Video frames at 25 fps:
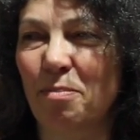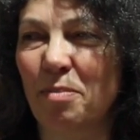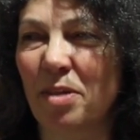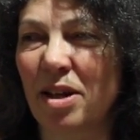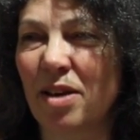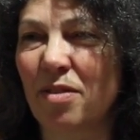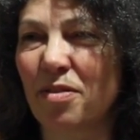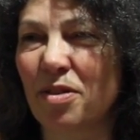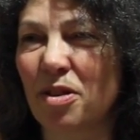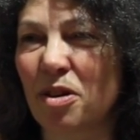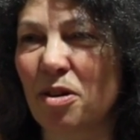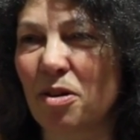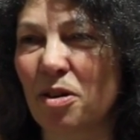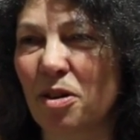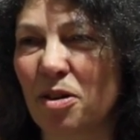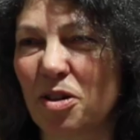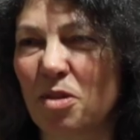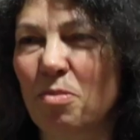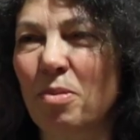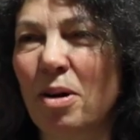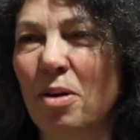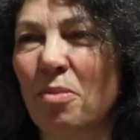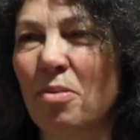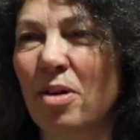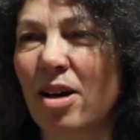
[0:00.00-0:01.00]
even though a lot
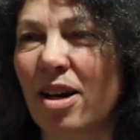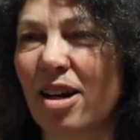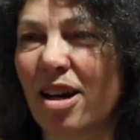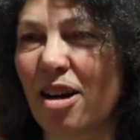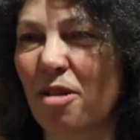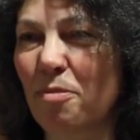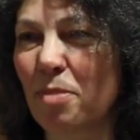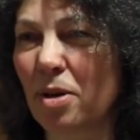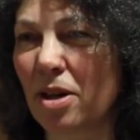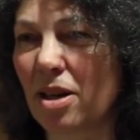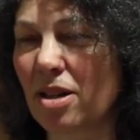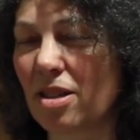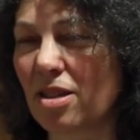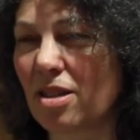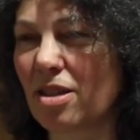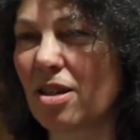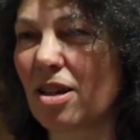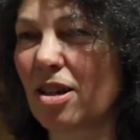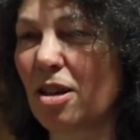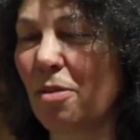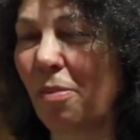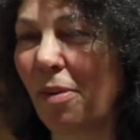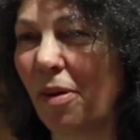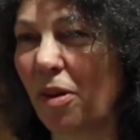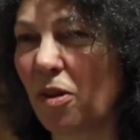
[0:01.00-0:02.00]
of my work I've been
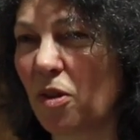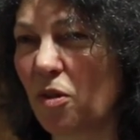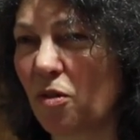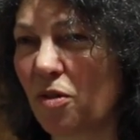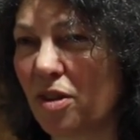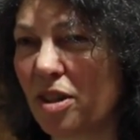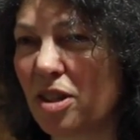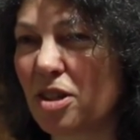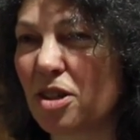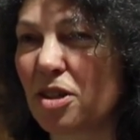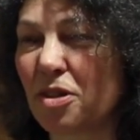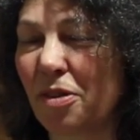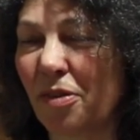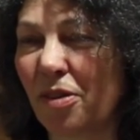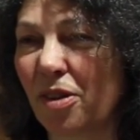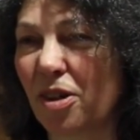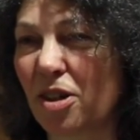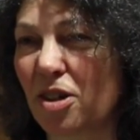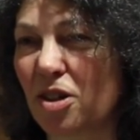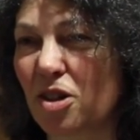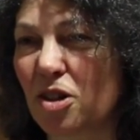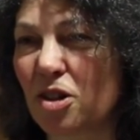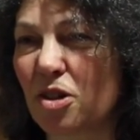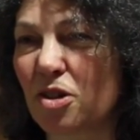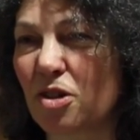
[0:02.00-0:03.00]
concerned about the risks
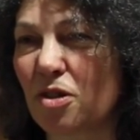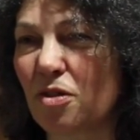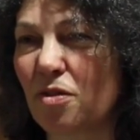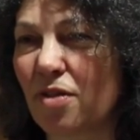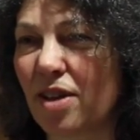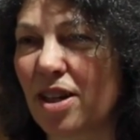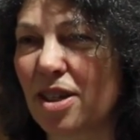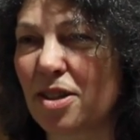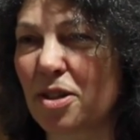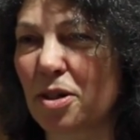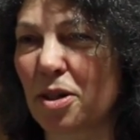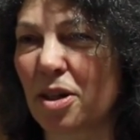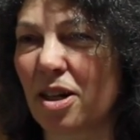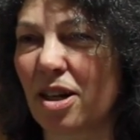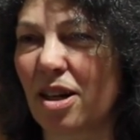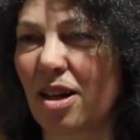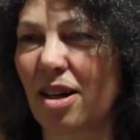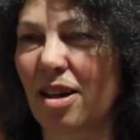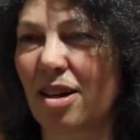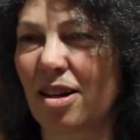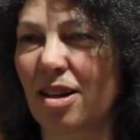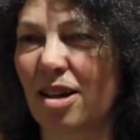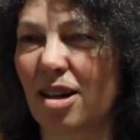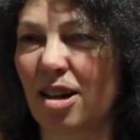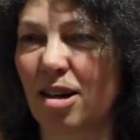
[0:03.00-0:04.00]
that children face
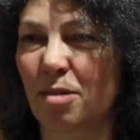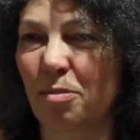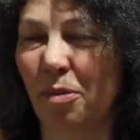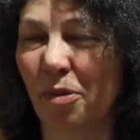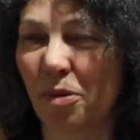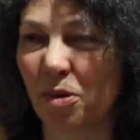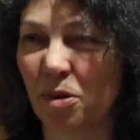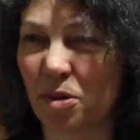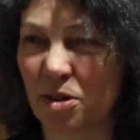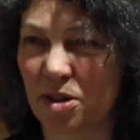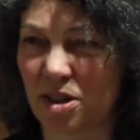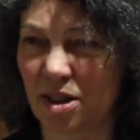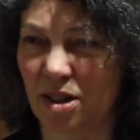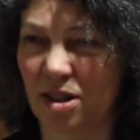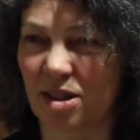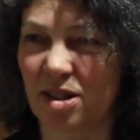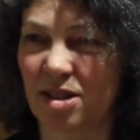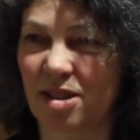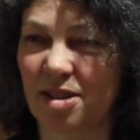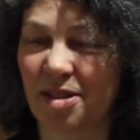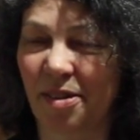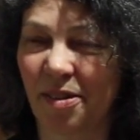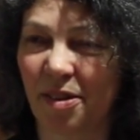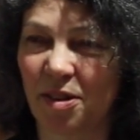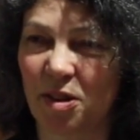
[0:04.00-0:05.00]
online, I'm also
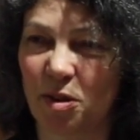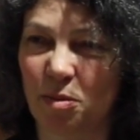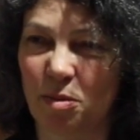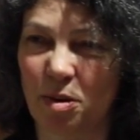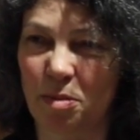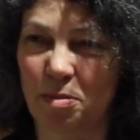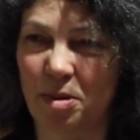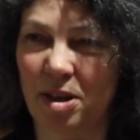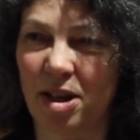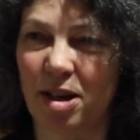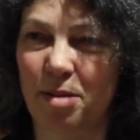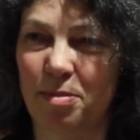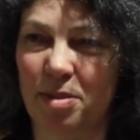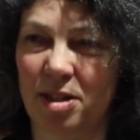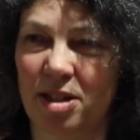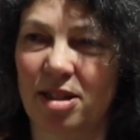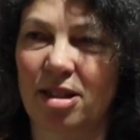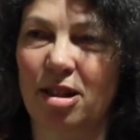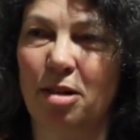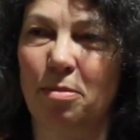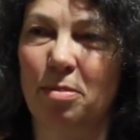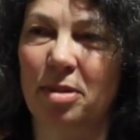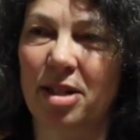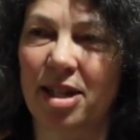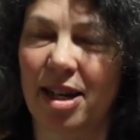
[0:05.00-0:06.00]
concerned that we're becoming
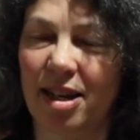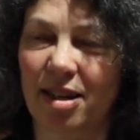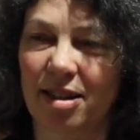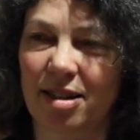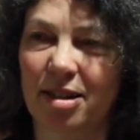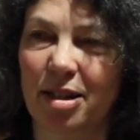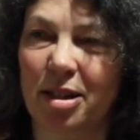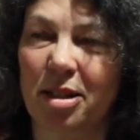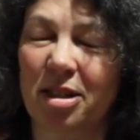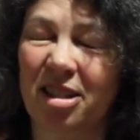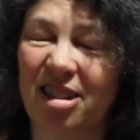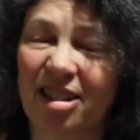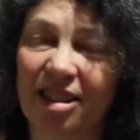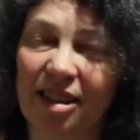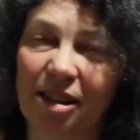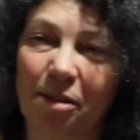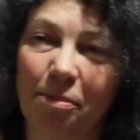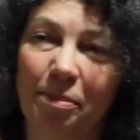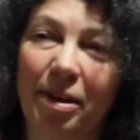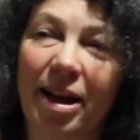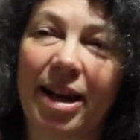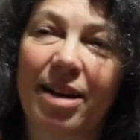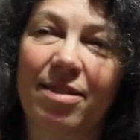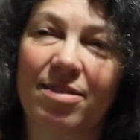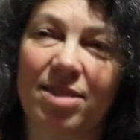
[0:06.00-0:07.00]
so protectionist and
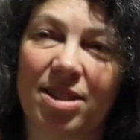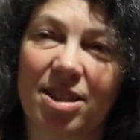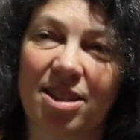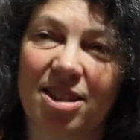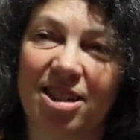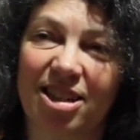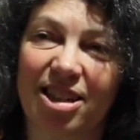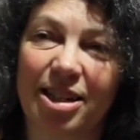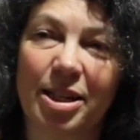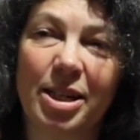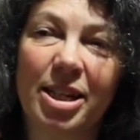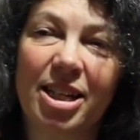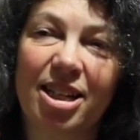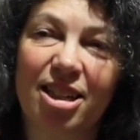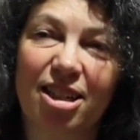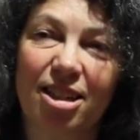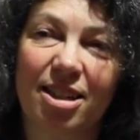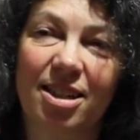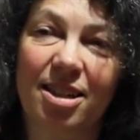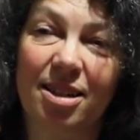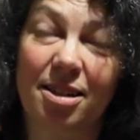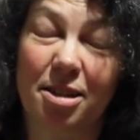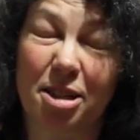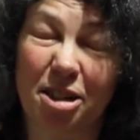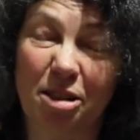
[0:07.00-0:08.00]
that parents and
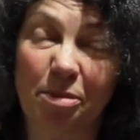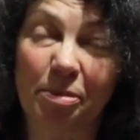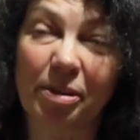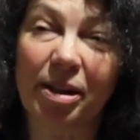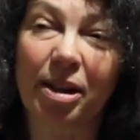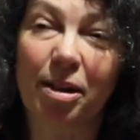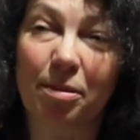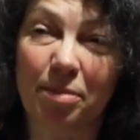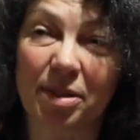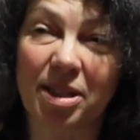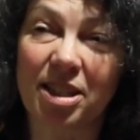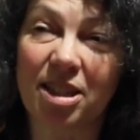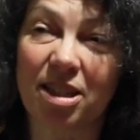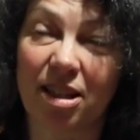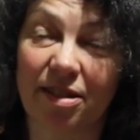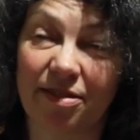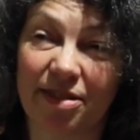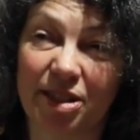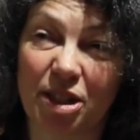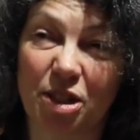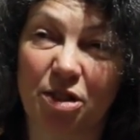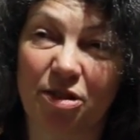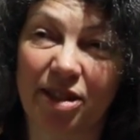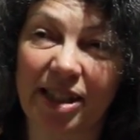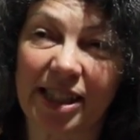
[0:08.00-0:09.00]
teachers are becoming so
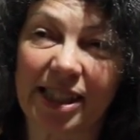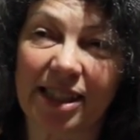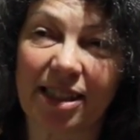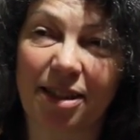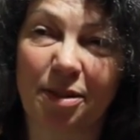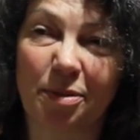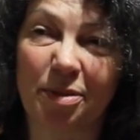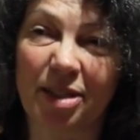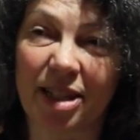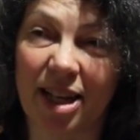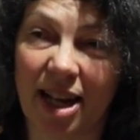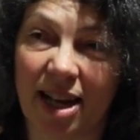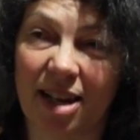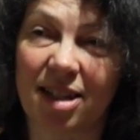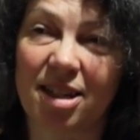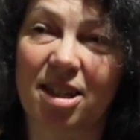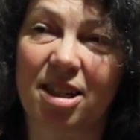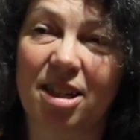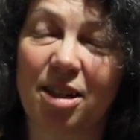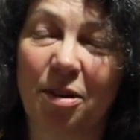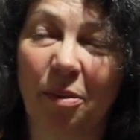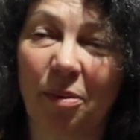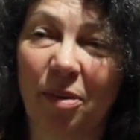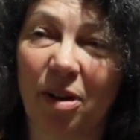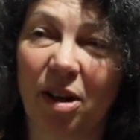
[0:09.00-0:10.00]
restrictive that
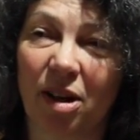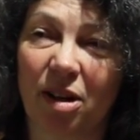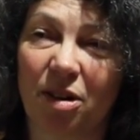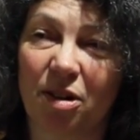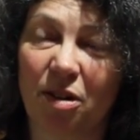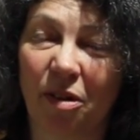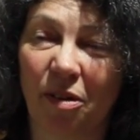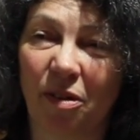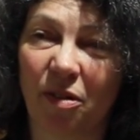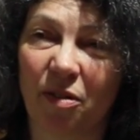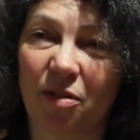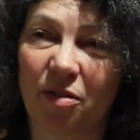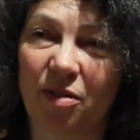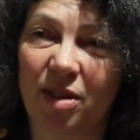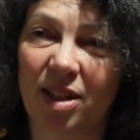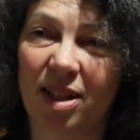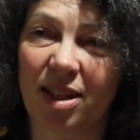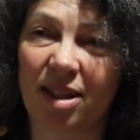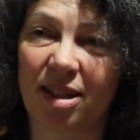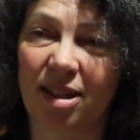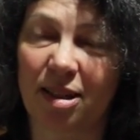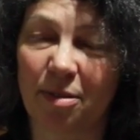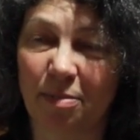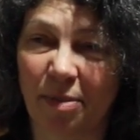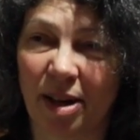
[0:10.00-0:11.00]
actually we are not
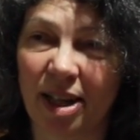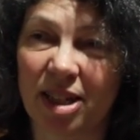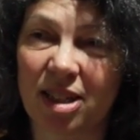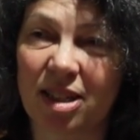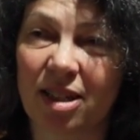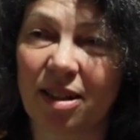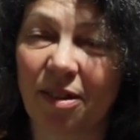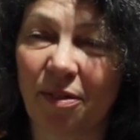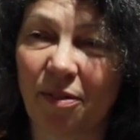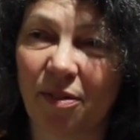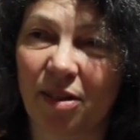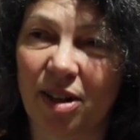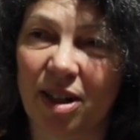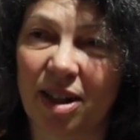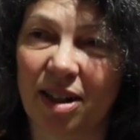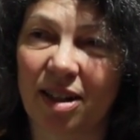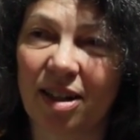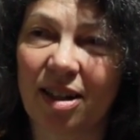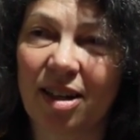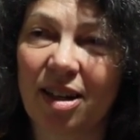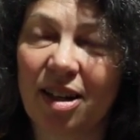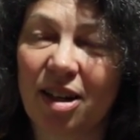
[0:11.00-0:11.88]
really imagining very